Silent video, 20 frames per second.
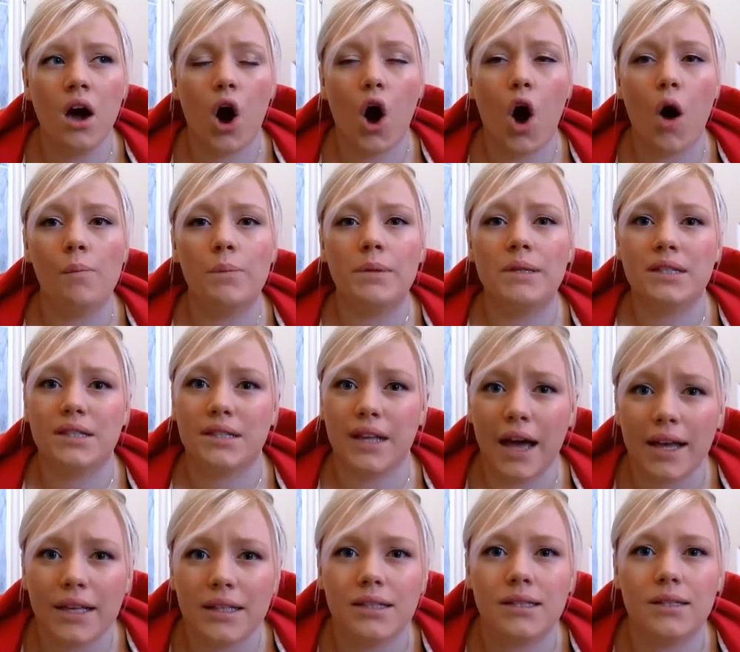
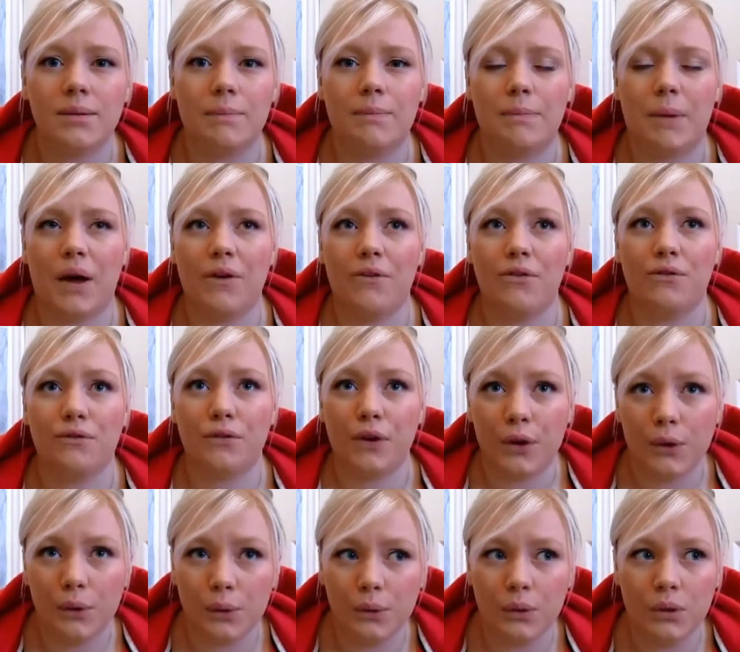obsessed by
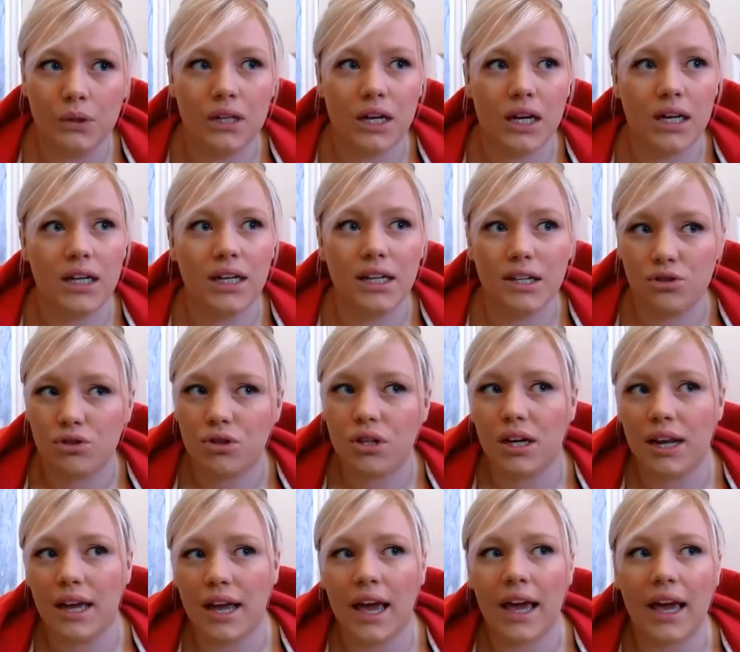food.
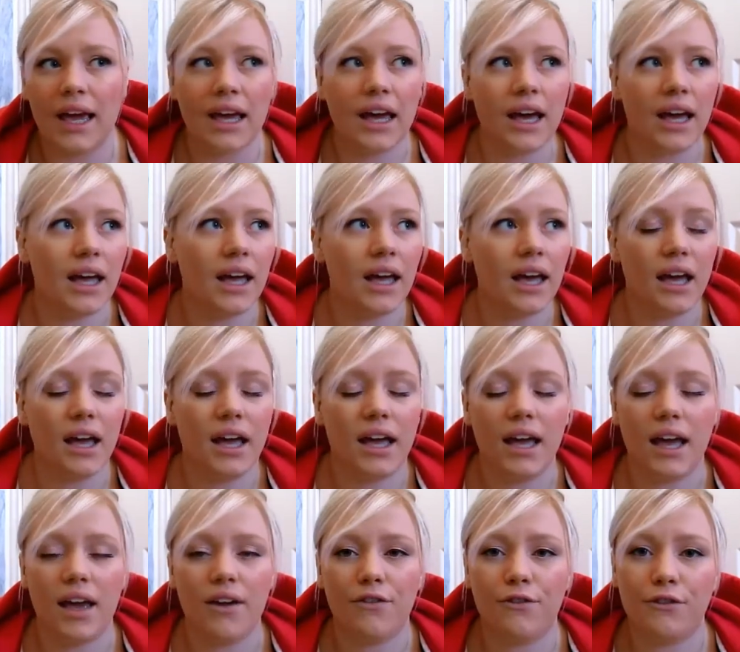Literally,
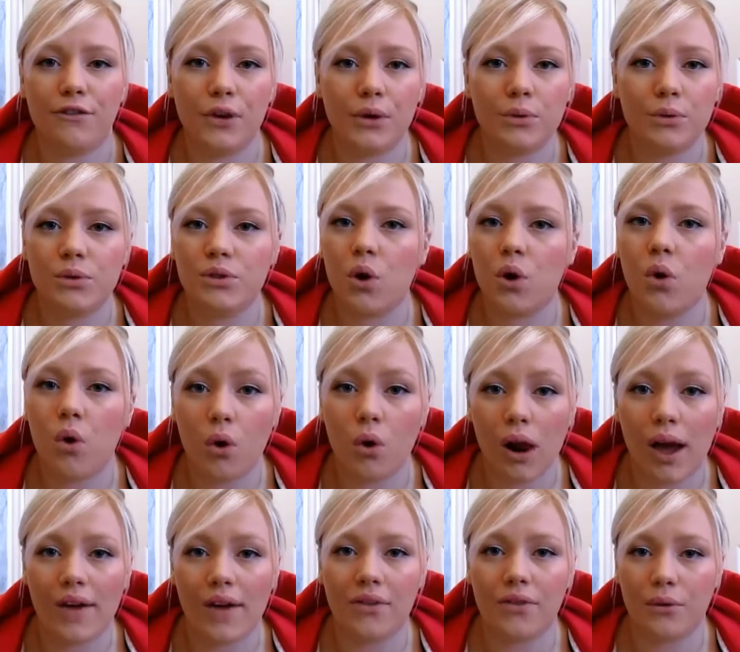food was
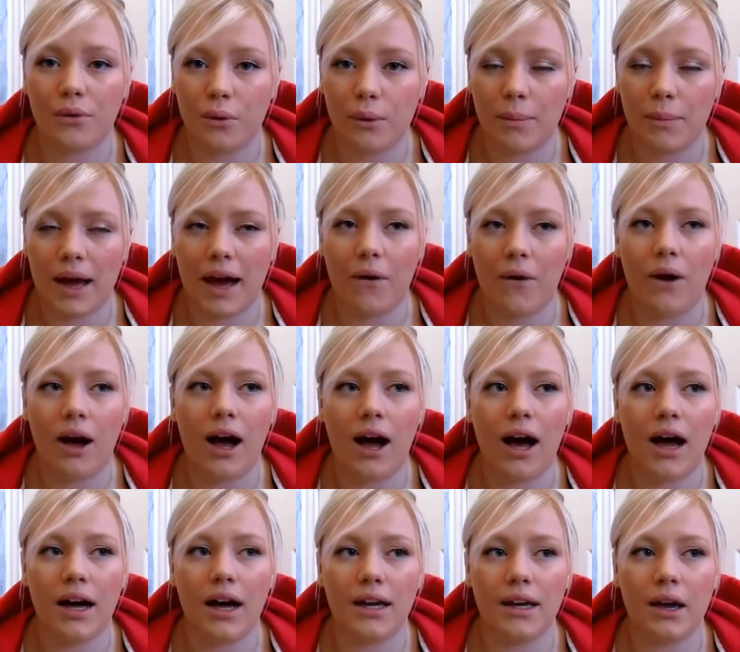all I thought about.
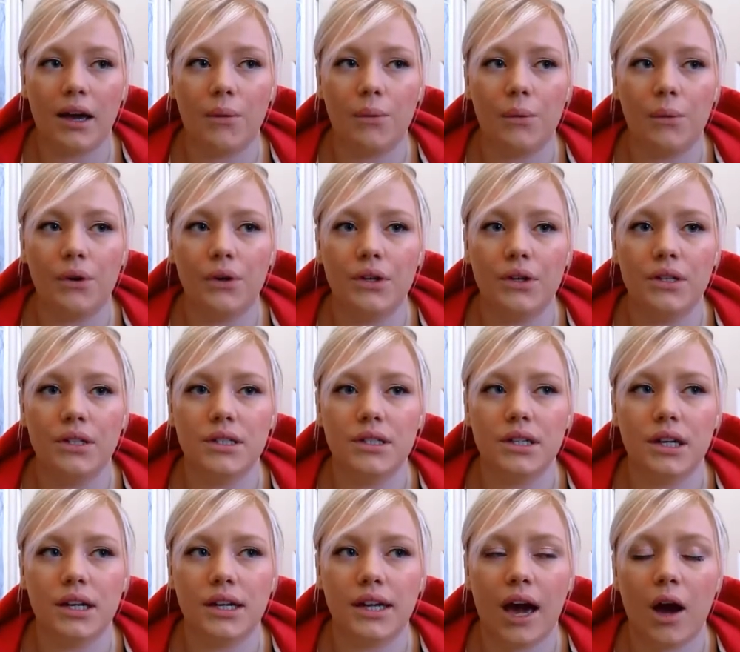I would
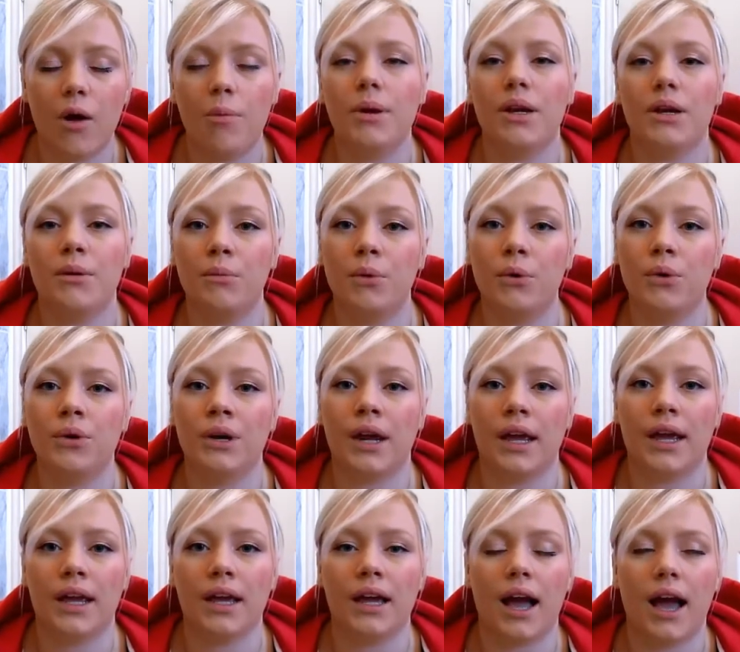get up in the
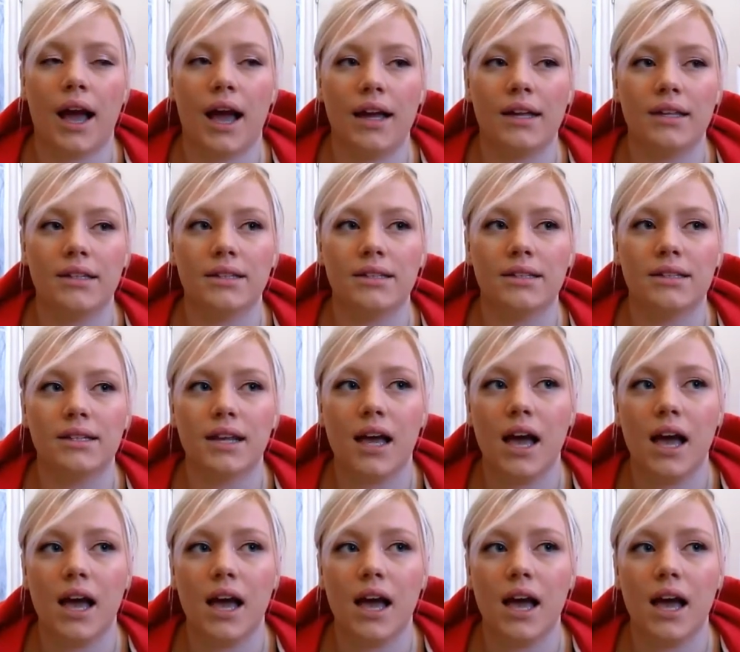morning and